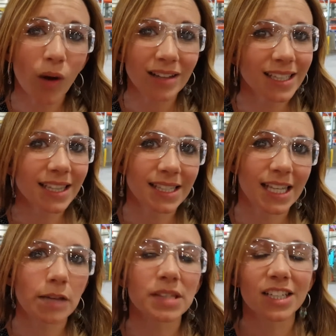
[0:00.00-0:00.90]
welding the
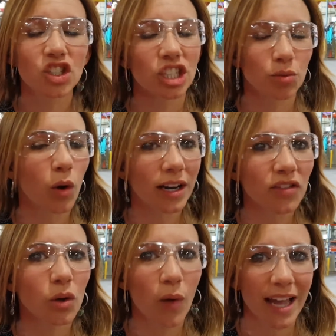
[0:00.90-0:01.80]
seams is just one of
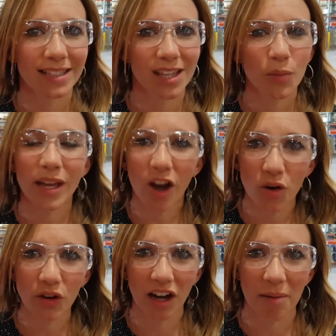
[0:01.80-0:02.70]
the ways that we
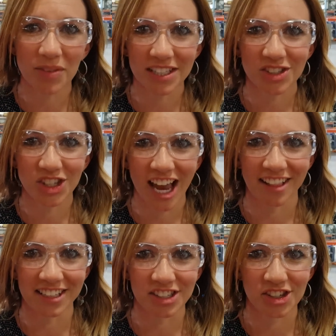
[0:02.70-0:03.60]
overcome this
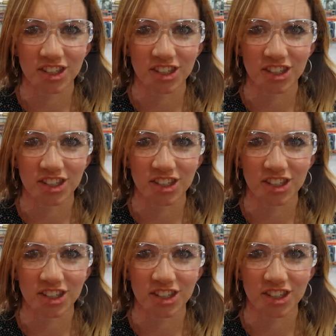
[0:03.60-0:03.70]
challenge.